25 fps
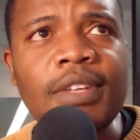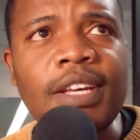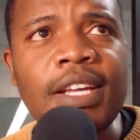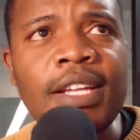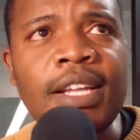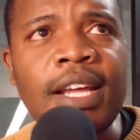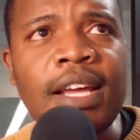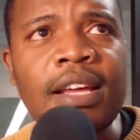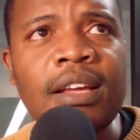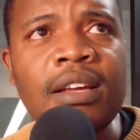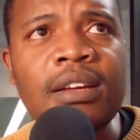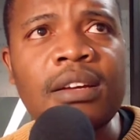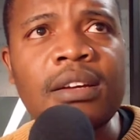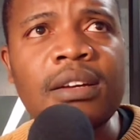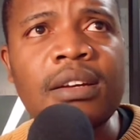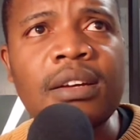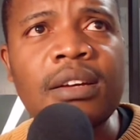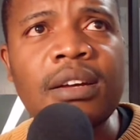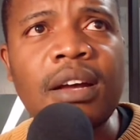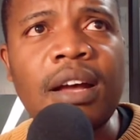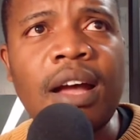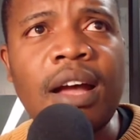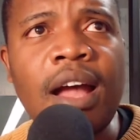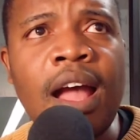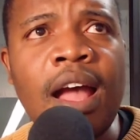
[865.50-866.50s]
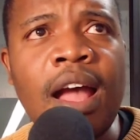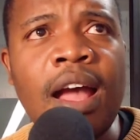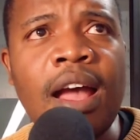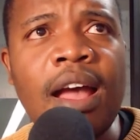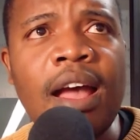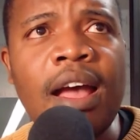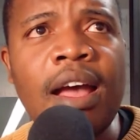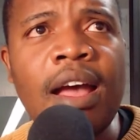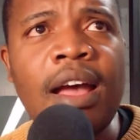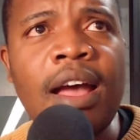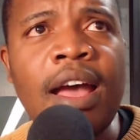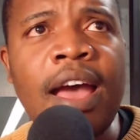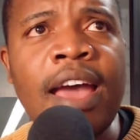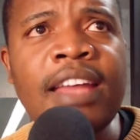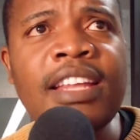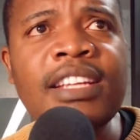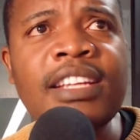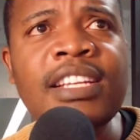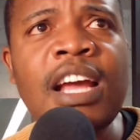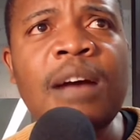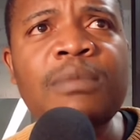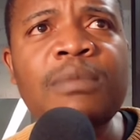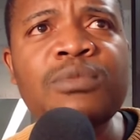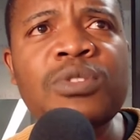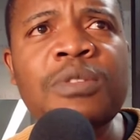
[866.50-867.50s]

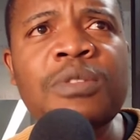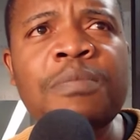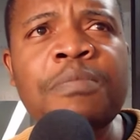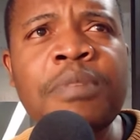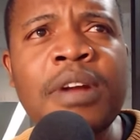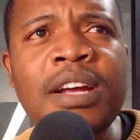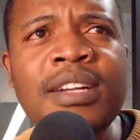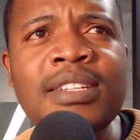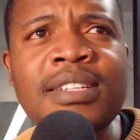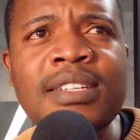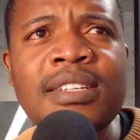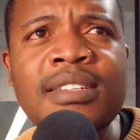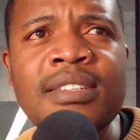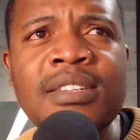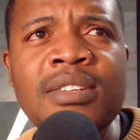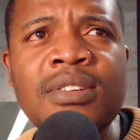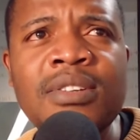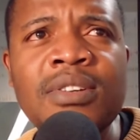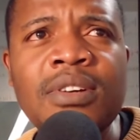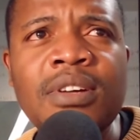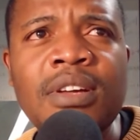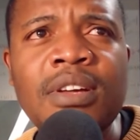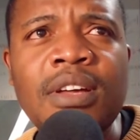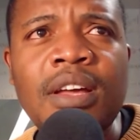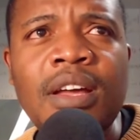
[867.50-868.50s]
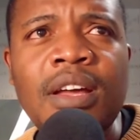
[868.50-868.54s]
it comes with practice, you know.